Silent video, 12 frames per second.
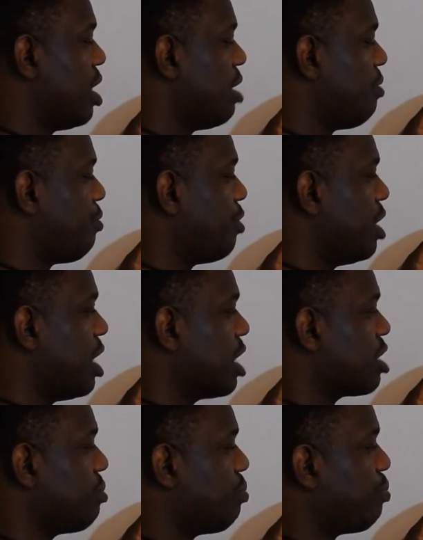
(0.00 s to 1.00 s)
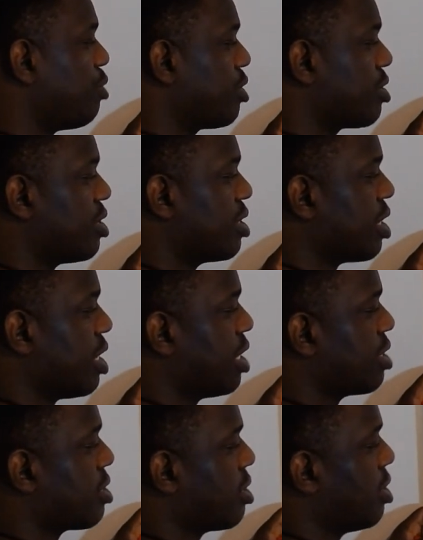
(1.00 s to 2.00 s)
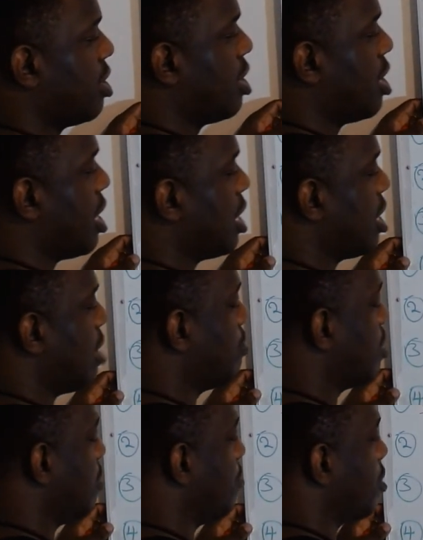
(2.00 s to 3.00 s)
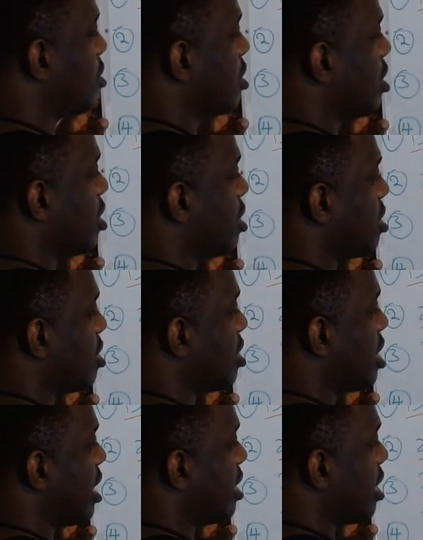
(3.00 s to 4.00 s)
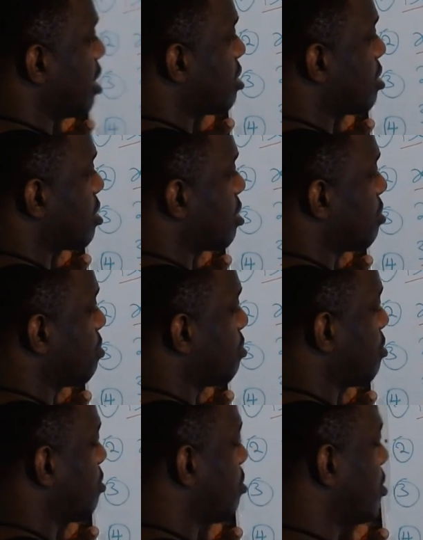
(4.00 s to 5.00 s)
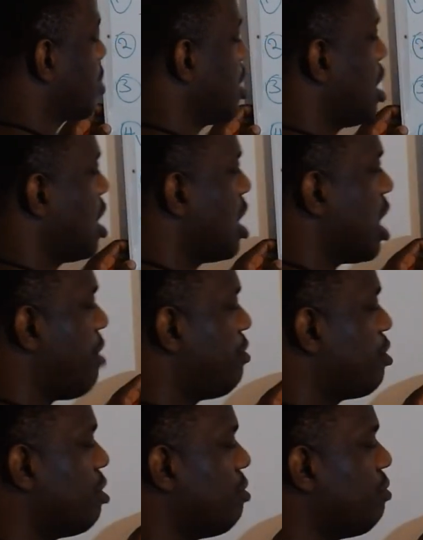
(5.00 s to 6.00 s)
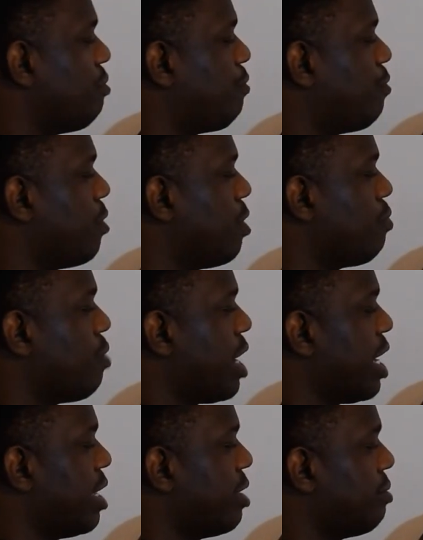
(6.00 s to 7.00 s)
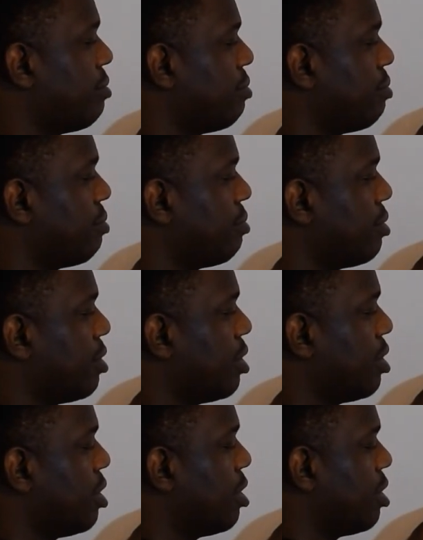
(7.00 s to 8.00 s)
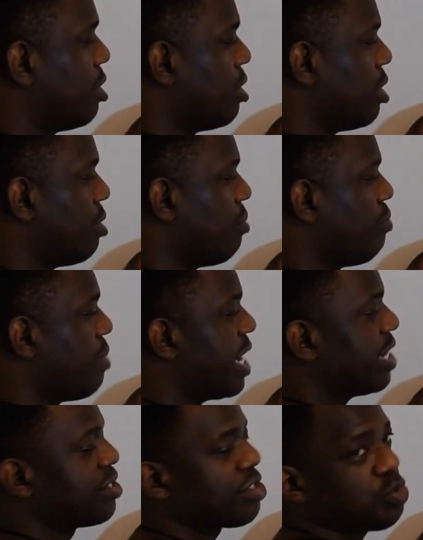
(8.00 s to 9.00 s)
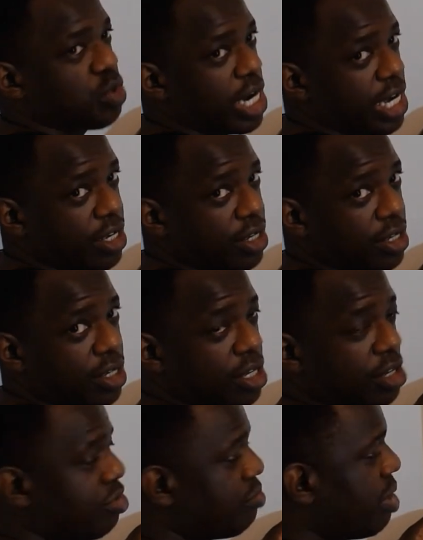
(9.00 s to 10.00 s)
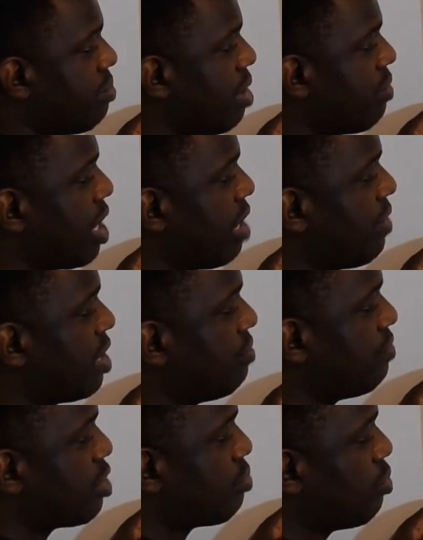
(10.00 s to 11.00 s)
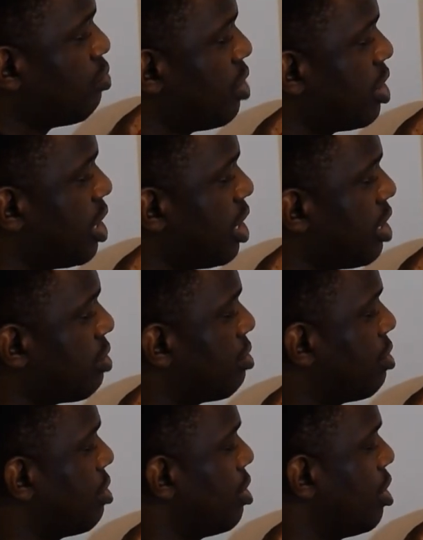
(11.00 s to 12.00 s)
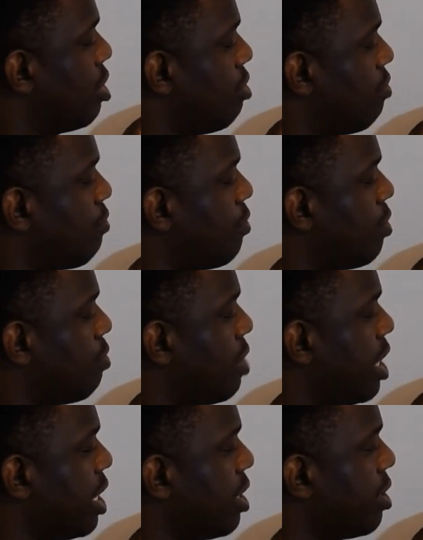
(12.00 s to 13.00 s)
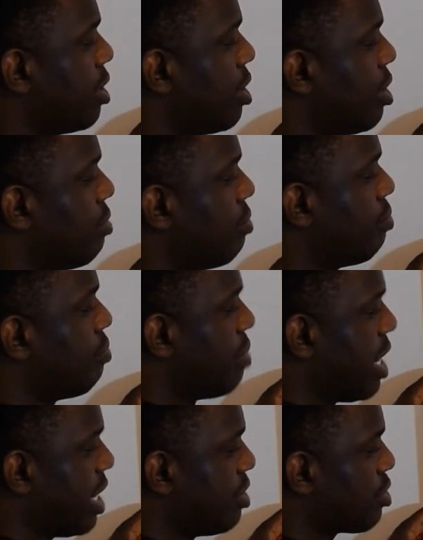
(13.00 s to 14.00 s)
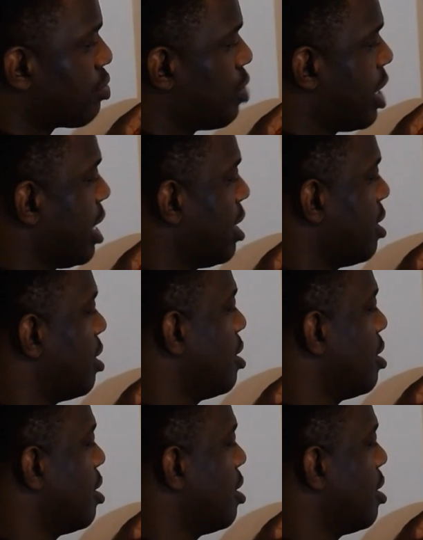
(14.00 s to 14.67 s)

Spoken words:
3x plus 6x, and that will give us 9x. And we've got 4y minus y. Remember, we have an invisible 1 here. 4y minus y,